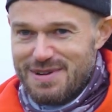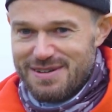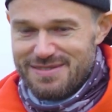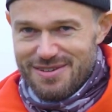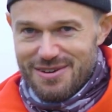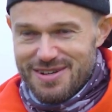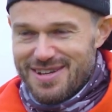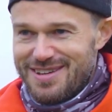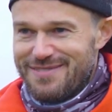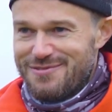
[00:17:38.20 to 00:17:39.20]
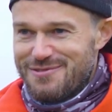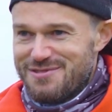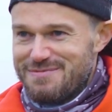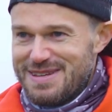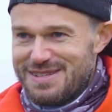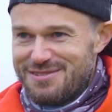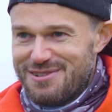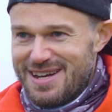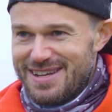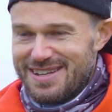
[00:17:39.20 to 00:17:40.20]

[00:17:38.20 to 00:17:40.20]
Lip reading: miles on a 400-metre track,